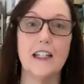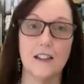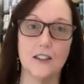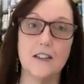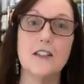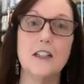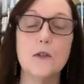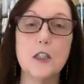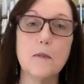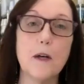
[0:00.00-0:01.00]
Yeah. It
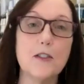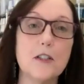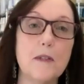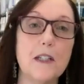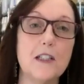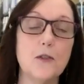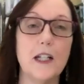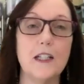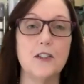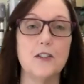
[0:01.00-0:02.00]
was supposed to be in
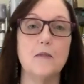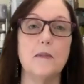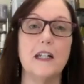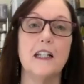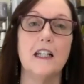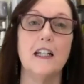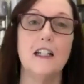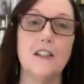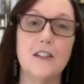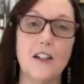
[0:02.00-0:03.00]
22, but
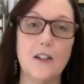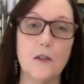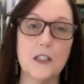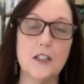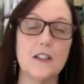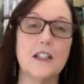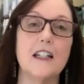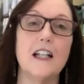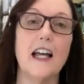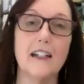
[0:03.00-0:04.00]
you know, it was looking
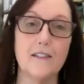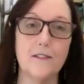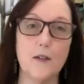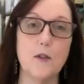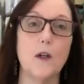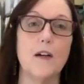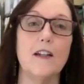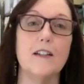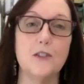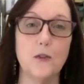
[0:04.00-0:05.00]
like February
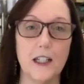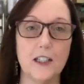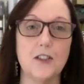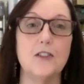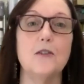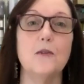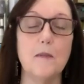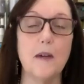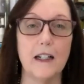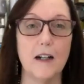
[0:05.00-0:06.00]
of 22, we
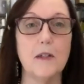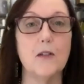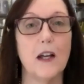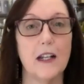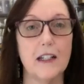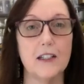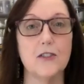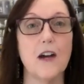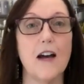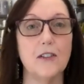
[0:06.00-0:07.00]
might not be ready to
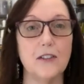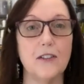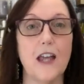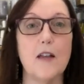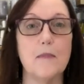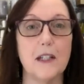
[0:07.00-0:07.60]
travel that yeah.